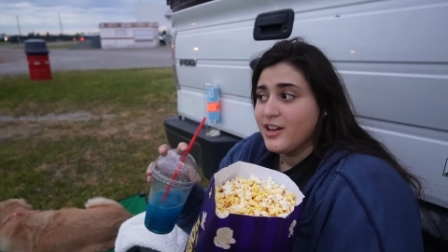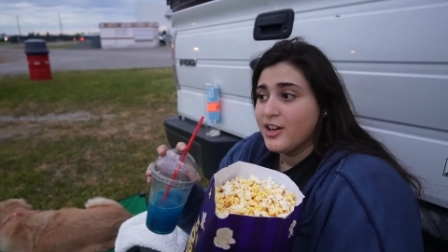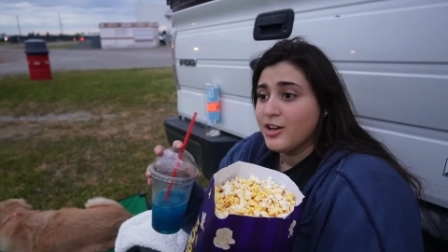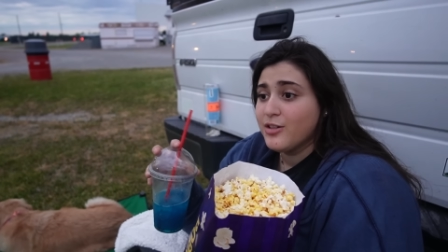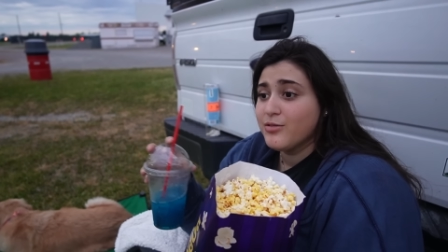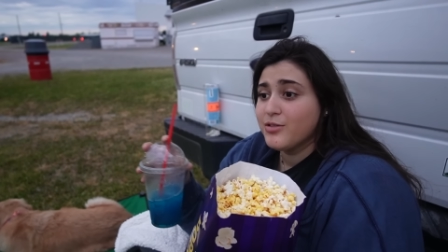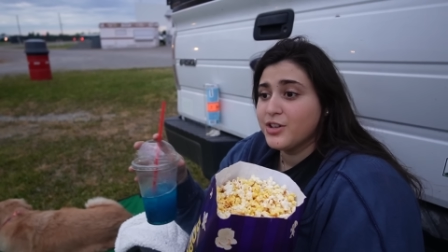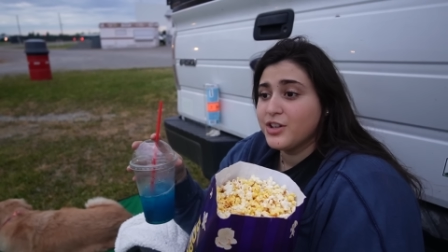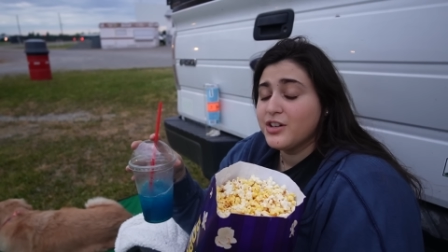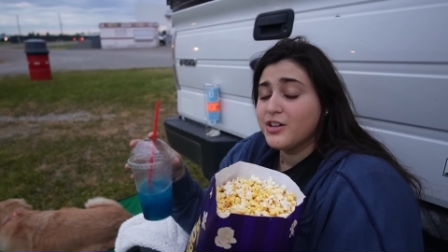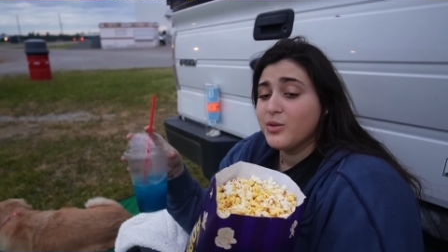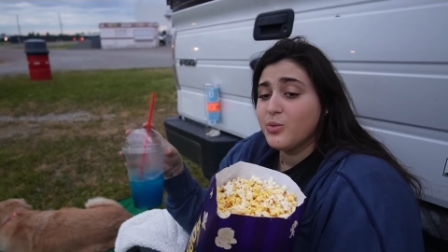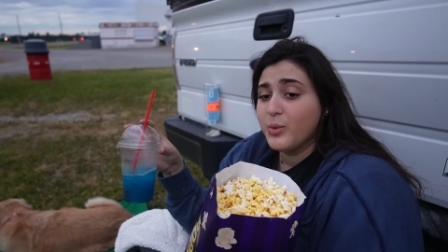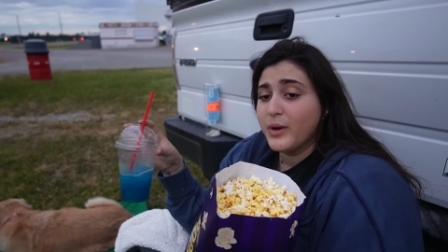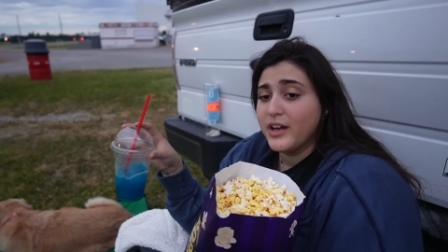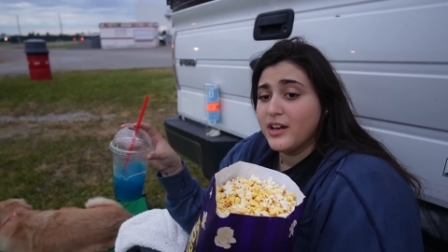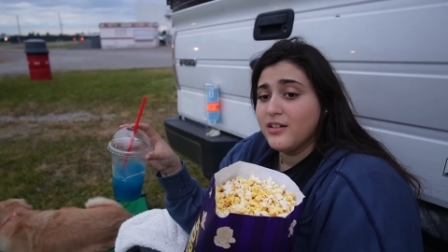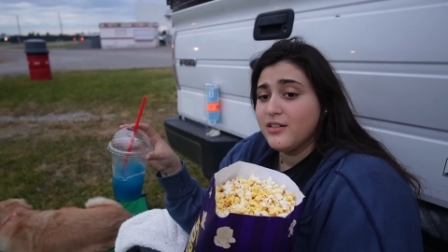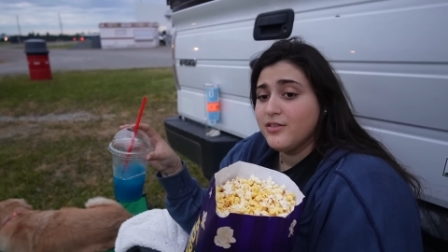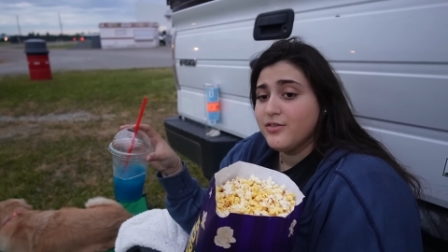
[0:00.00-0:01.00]
a really good
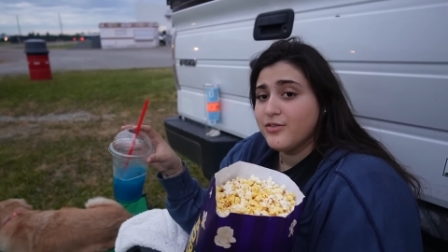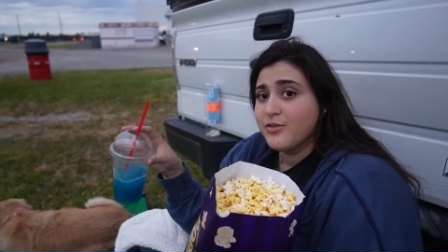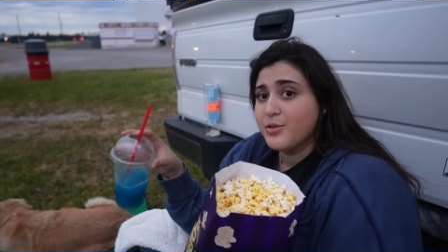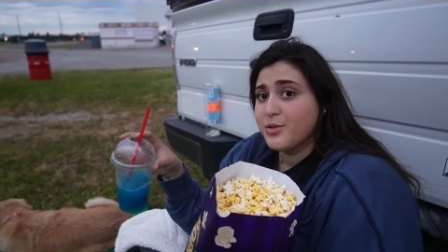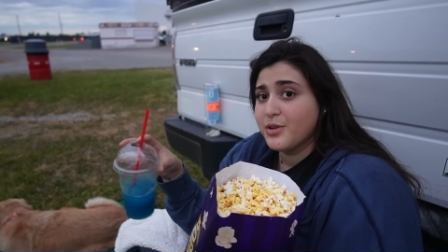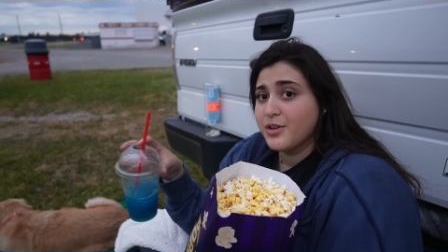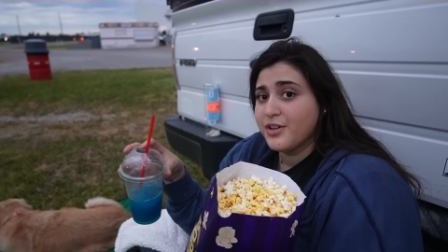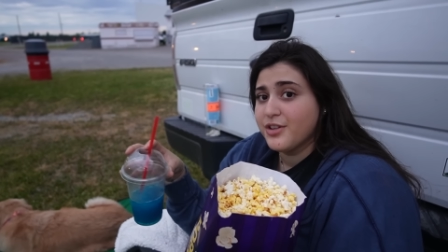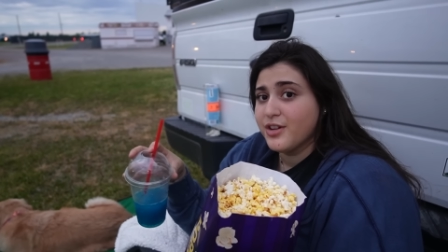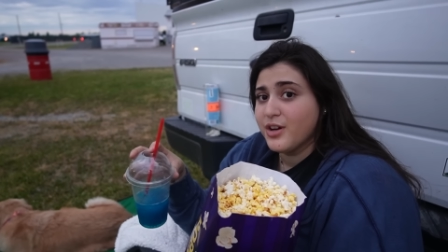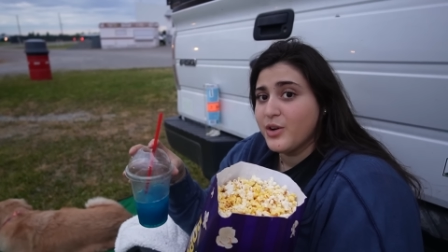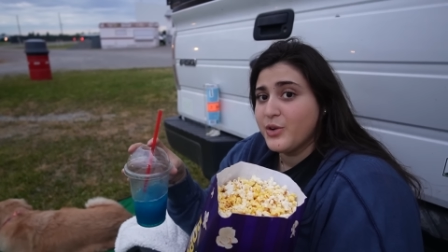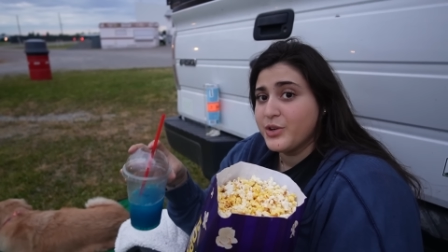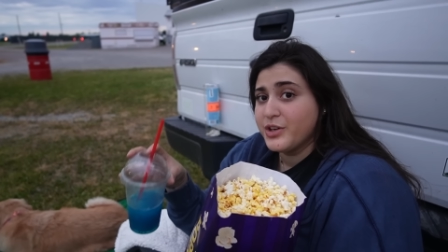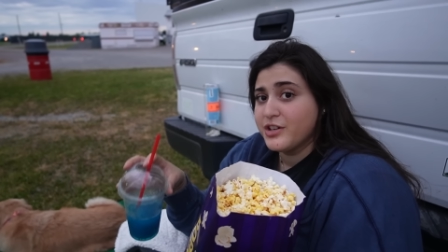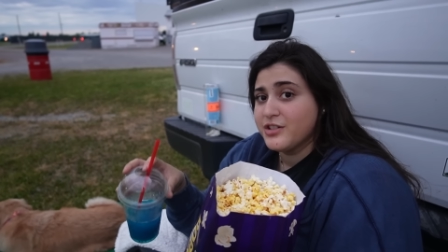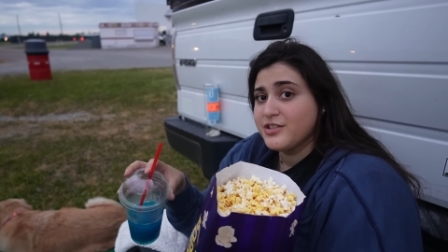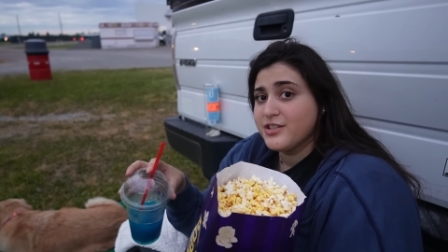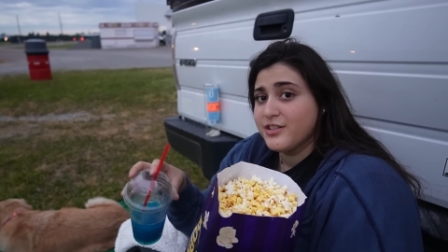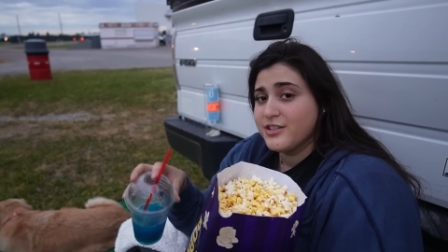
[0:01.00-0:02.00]
way for the
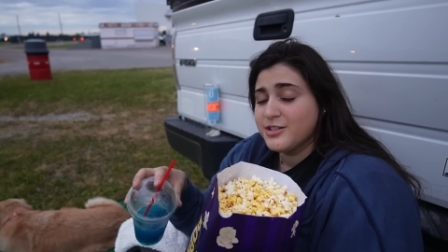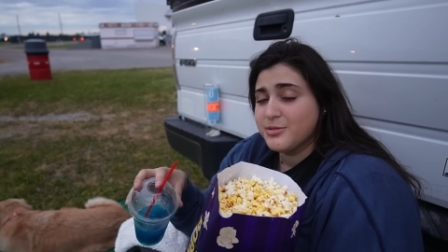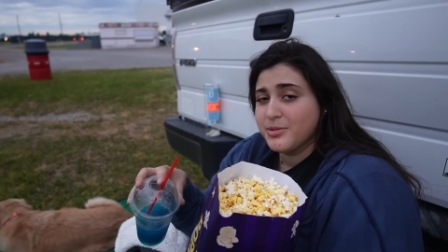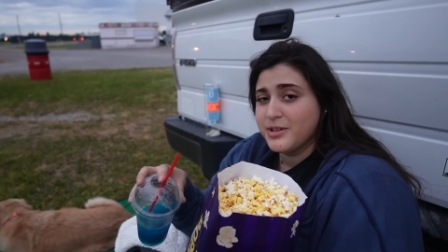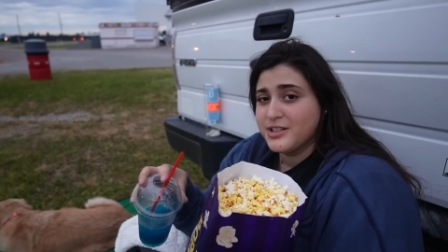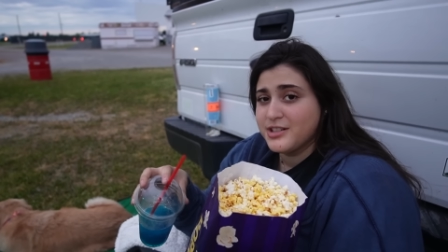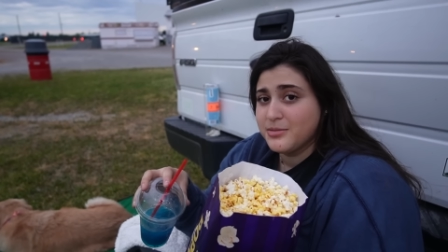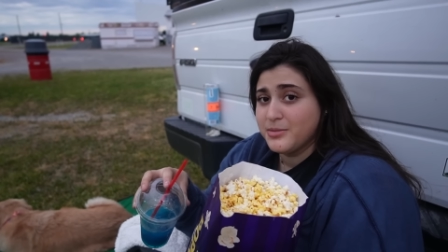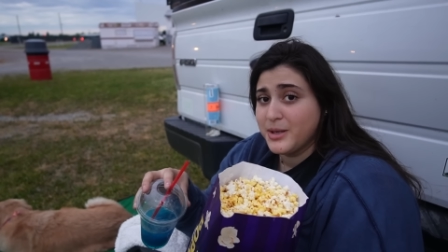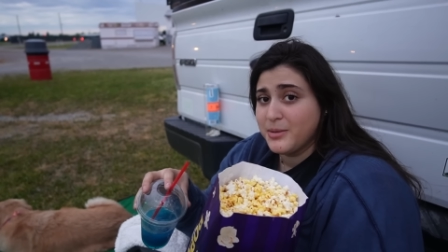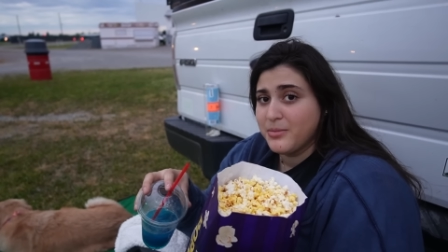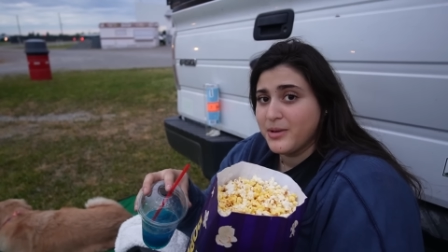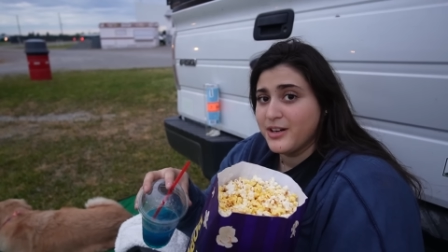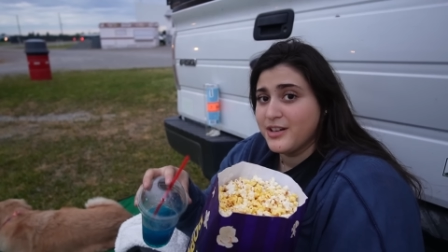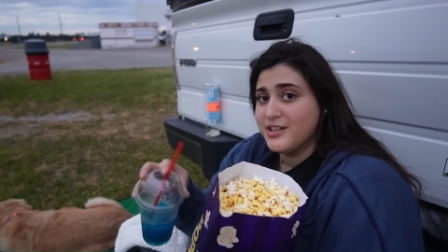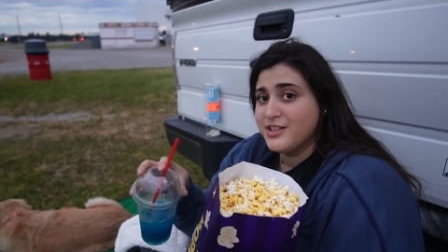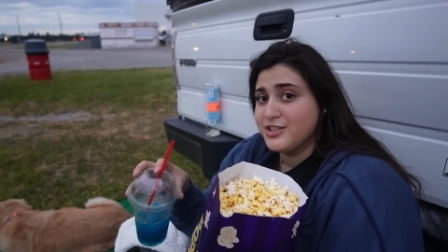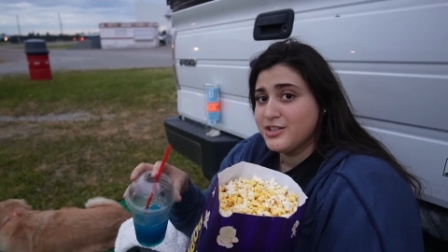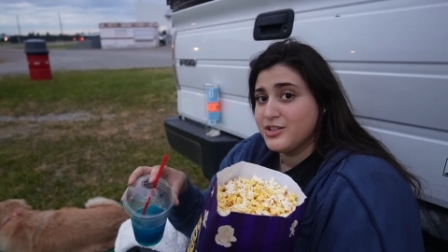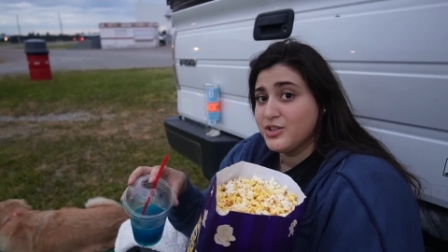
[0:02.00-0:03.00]
owners of this place to make
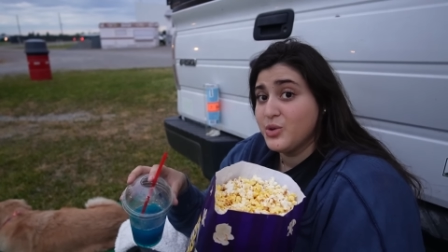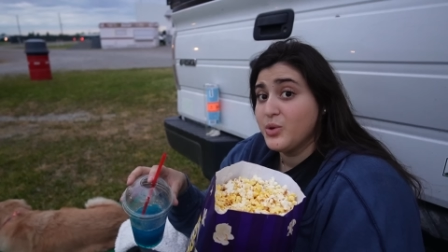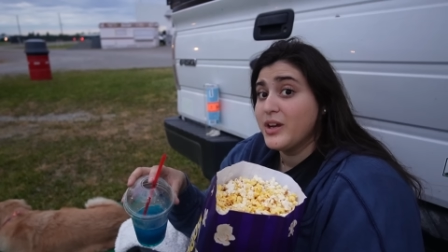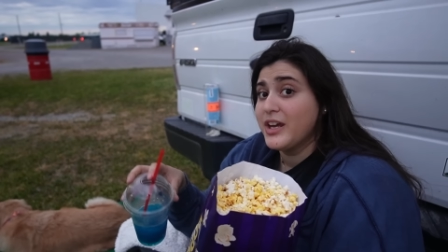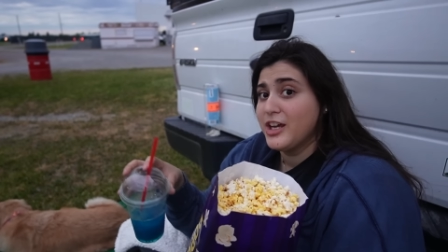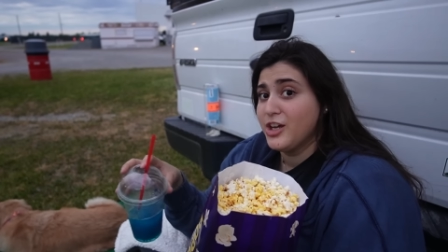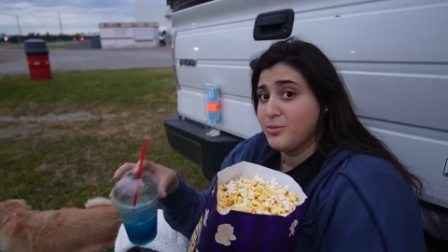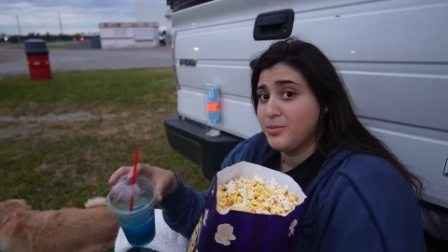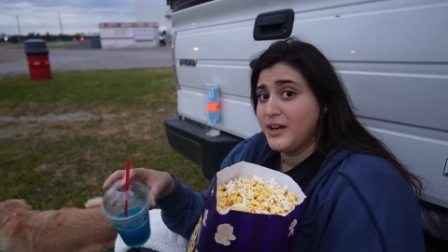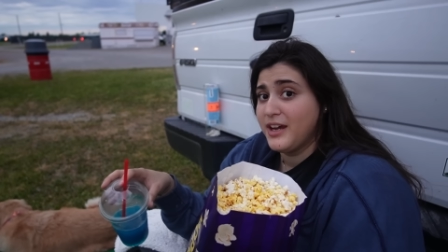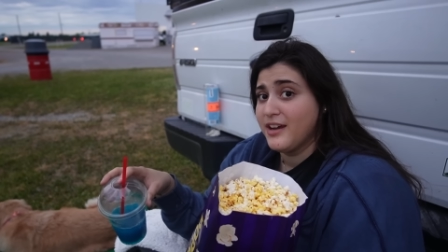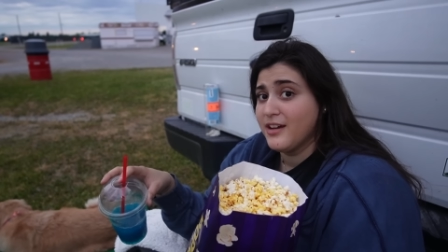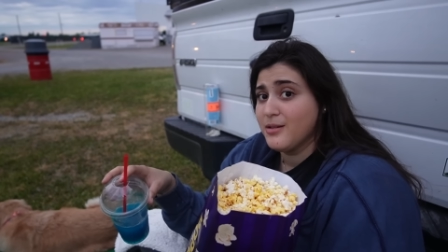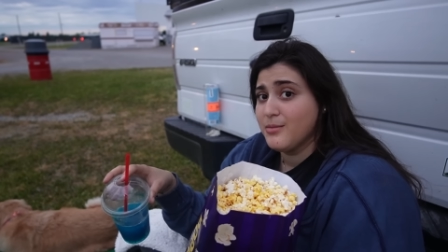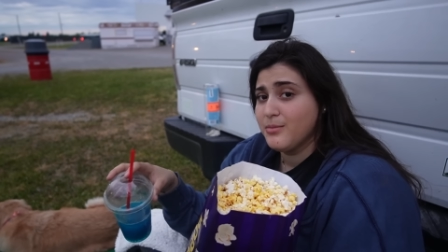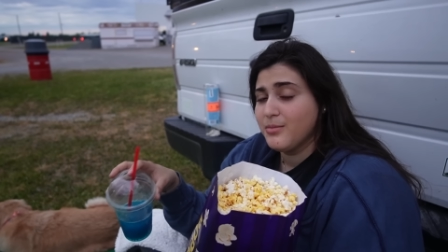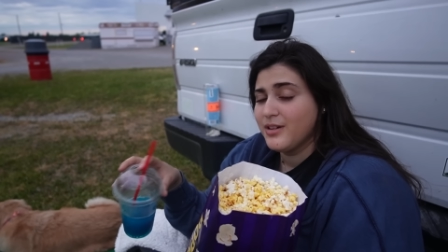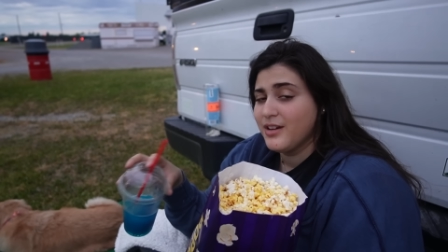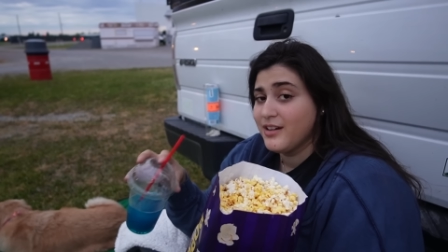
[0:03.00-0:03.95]
money is doing Hipcamp,